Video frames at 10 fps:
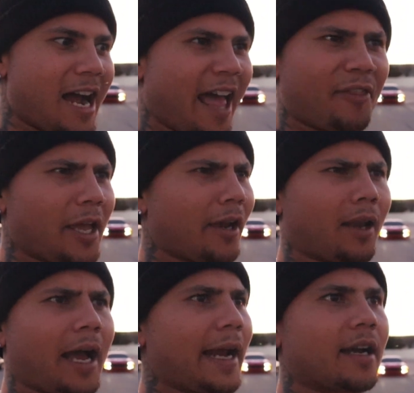and then
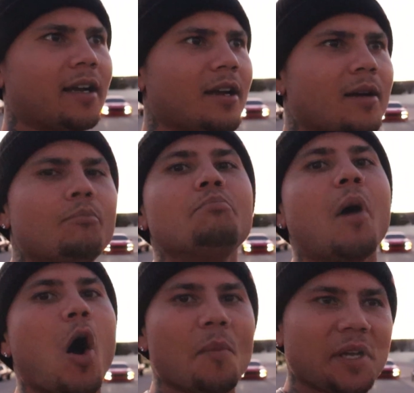like
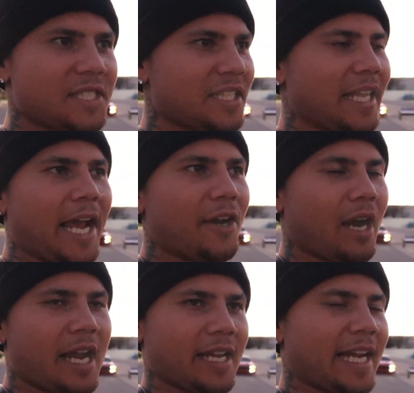moments later,
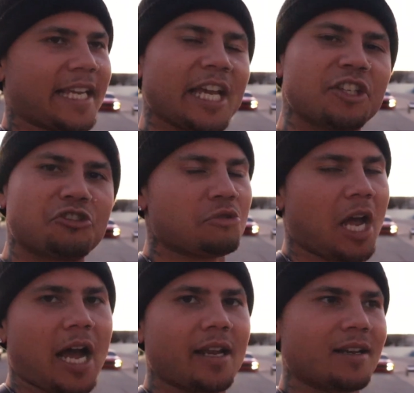I kid you
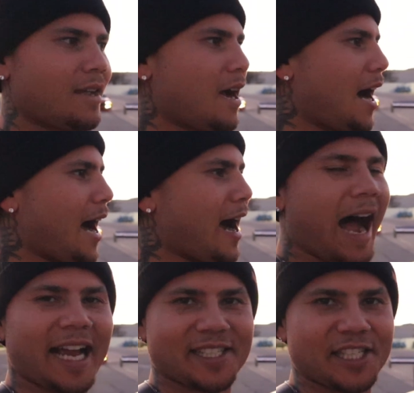not,
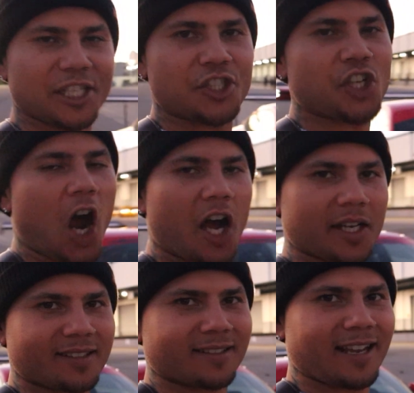I see
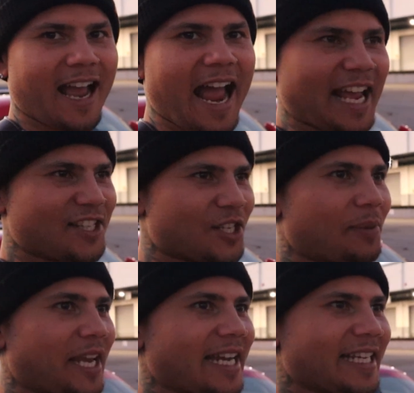Sean ends
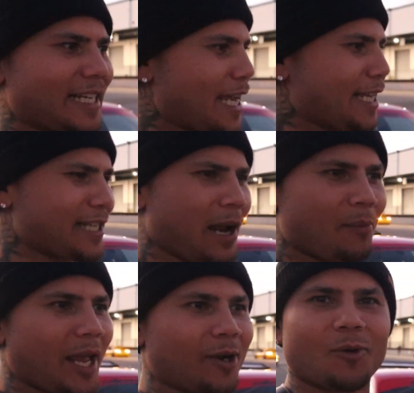up getting his, and
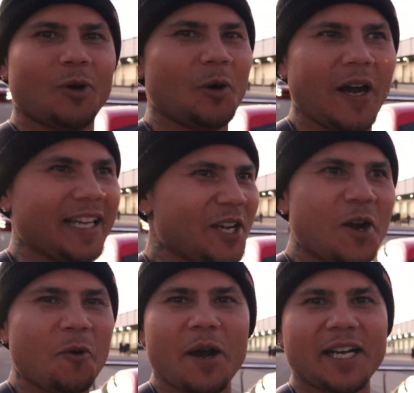I'm like,
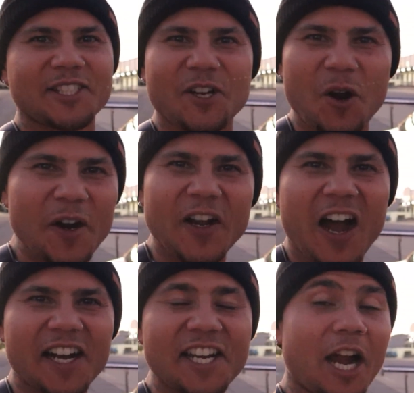what is going
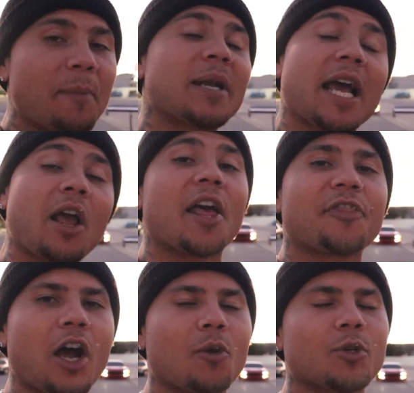on here? But I
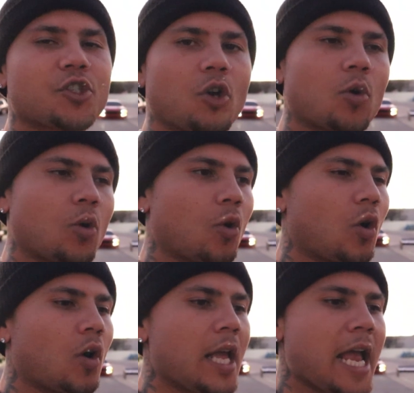thought it was so cool,